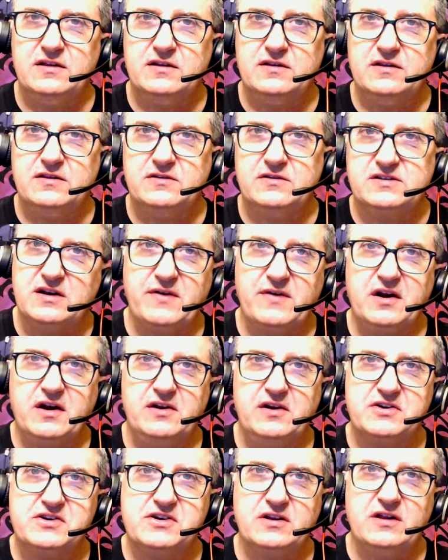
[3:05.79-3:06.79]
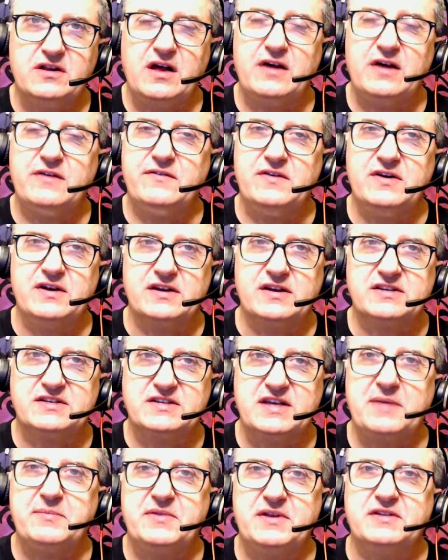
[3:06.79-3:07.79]
unconditional love and
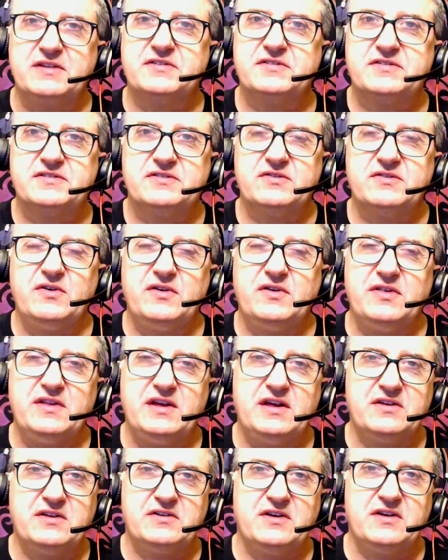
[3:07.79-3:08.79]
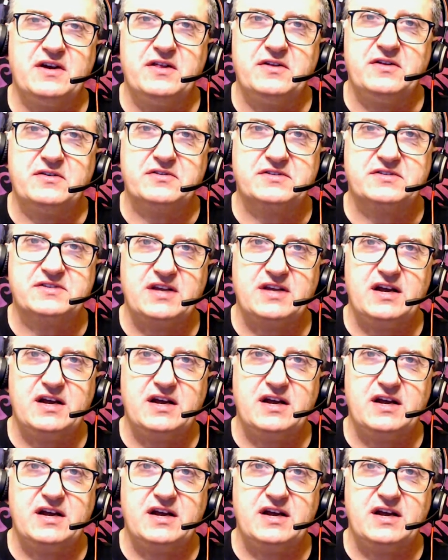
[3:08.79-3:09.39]
acceptance on the other side.